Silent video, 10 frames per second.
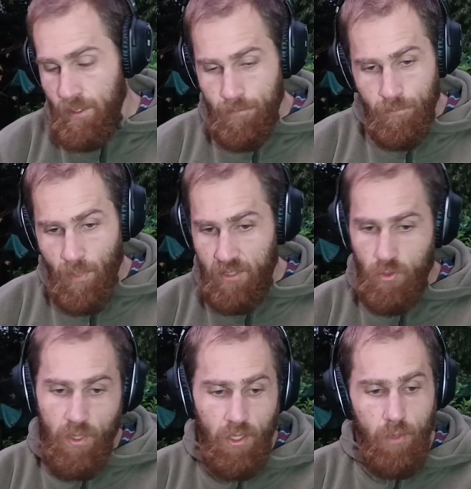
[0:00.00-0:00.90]
makes
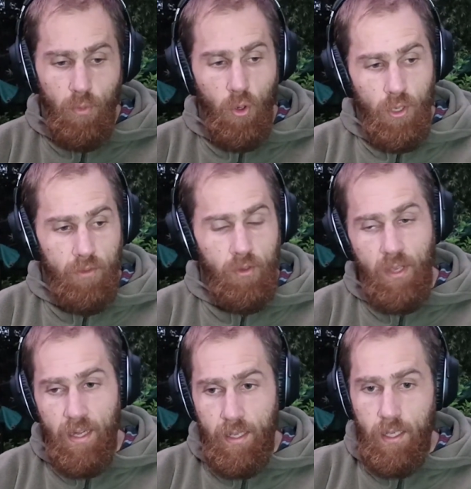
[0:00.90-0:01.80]
it really important if you're
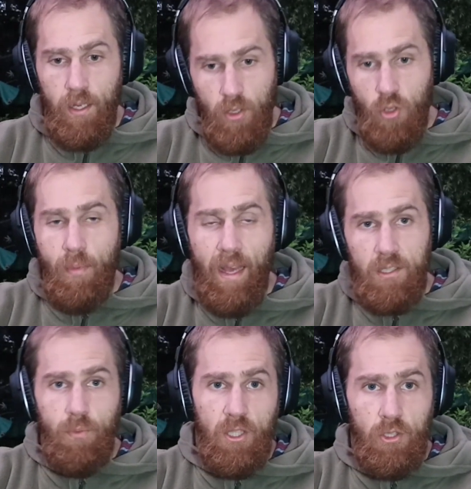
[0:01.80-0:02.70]
getting a new
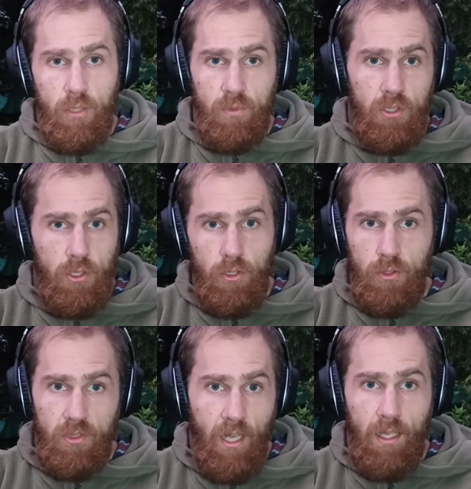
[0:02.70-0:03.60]
batch of mushrooms
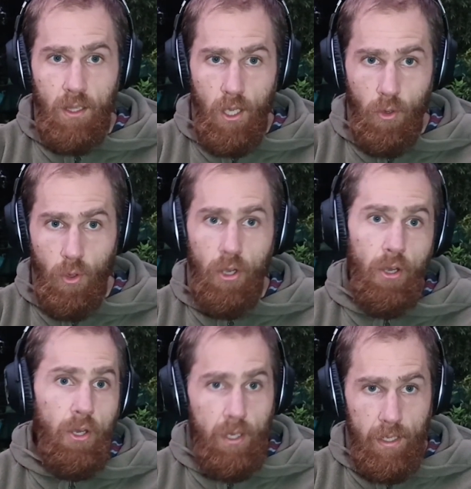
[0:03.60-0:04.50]
to start
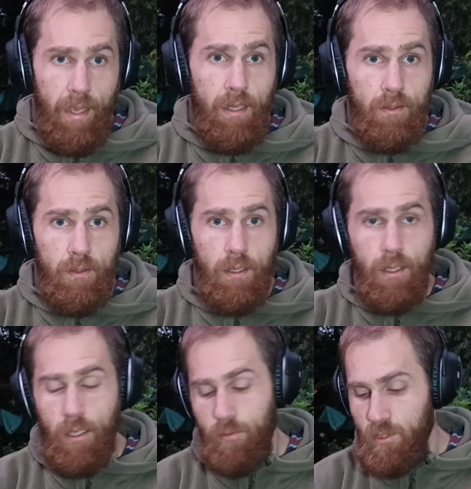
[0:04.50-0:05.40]
lower again,
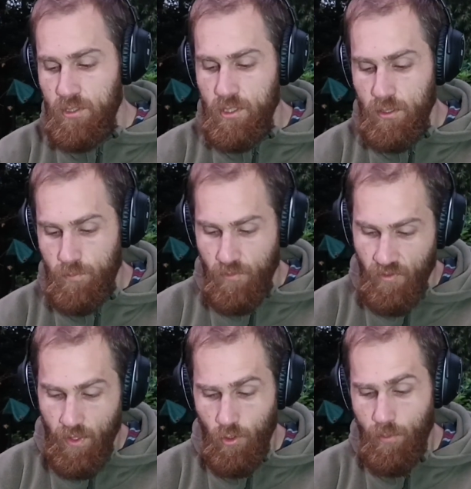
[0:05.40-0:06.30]
just to
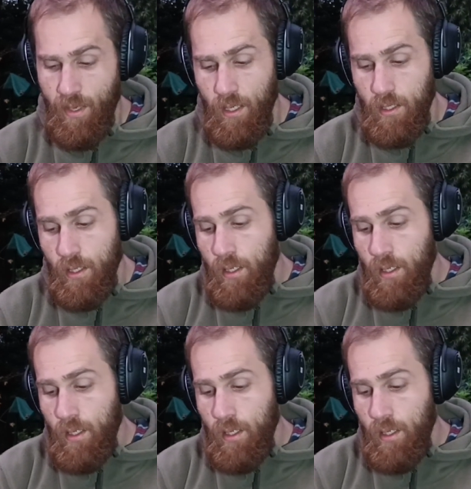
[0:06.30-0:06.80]
feel them out.